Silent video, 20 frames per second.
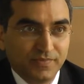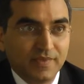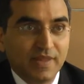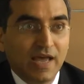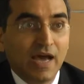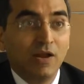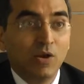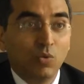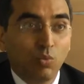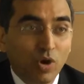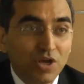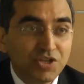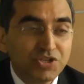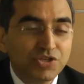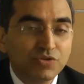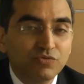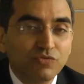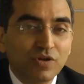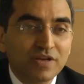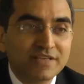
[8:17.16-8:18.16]
I'll
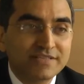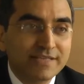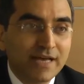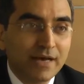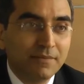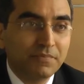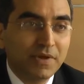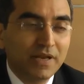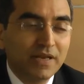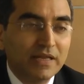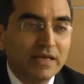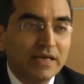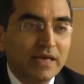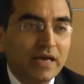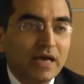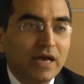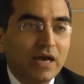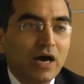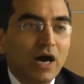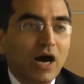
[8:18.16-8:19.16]
watch, for example,
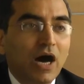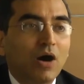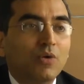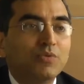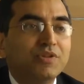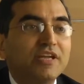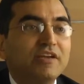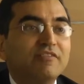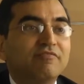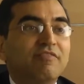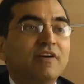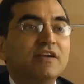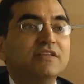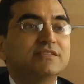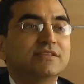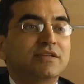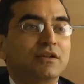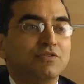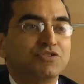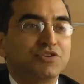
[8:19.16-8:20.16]
how the
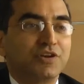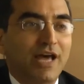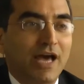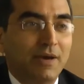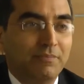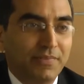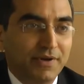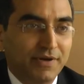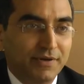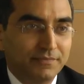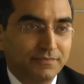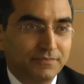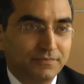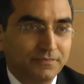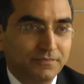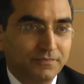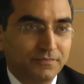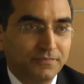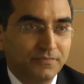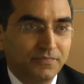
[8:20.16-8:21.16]
funds closure happen.
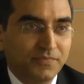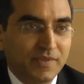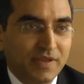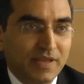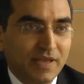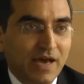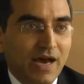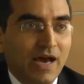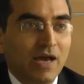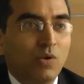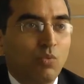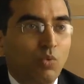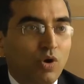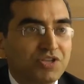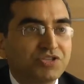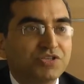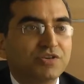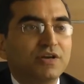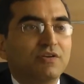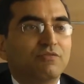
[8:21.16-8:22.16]
I'll
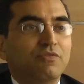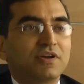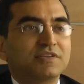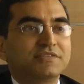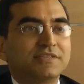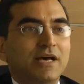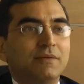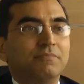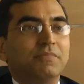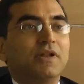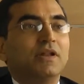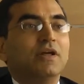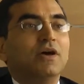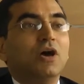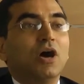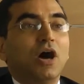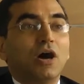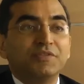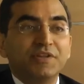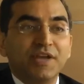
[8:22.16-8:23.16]
watch, for example,
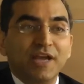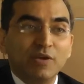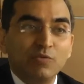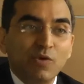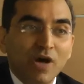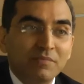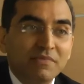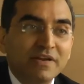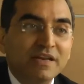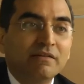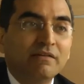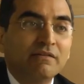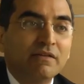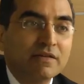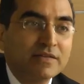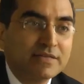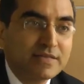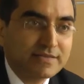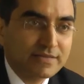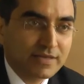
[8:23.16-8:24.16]
how the environmental
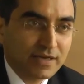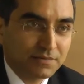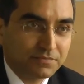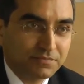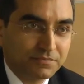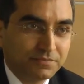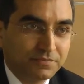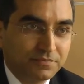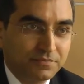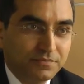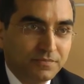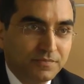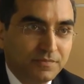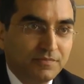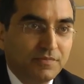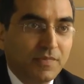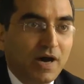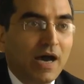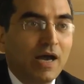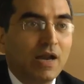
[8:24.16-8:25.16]
clearances come.
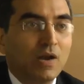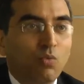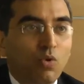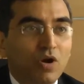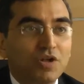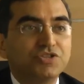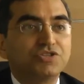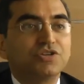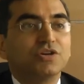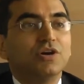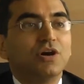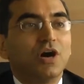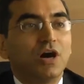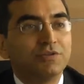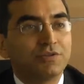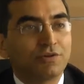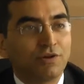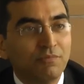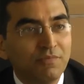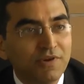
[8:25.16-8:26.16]
I'll watch how
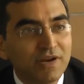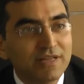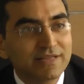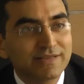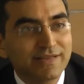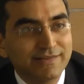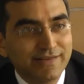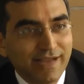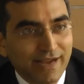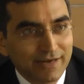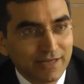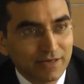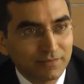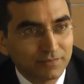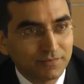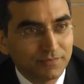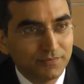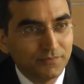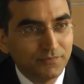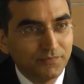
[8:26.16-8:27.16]
the raw materials get tied
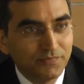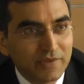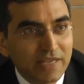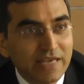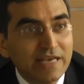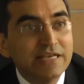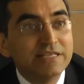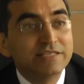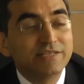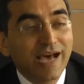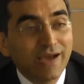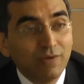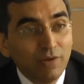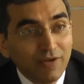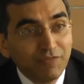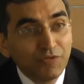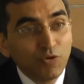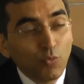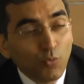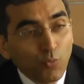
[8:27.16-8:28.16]
up. So I will
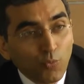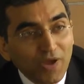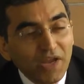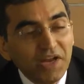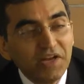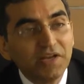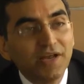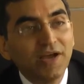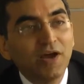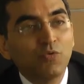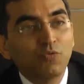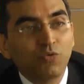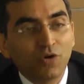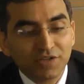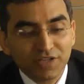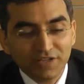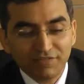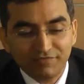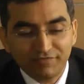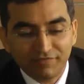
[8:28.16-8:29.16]
have to wait for
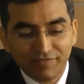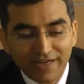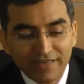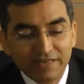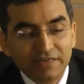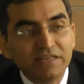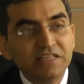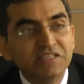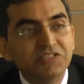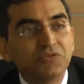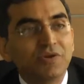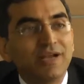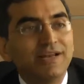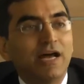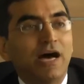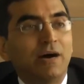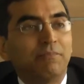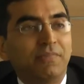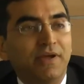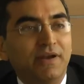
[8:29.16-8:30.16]
the factories to
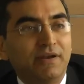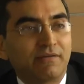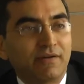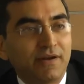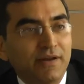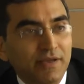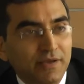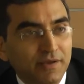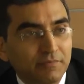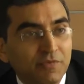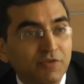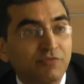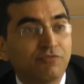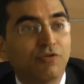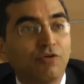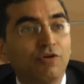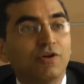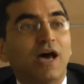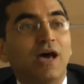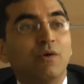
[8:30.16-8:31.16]
get up and running
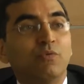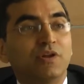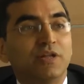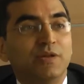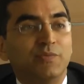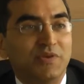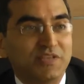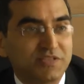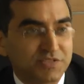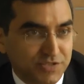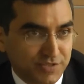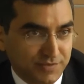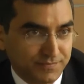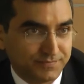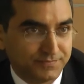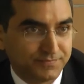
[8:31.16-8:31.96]
before I would invest.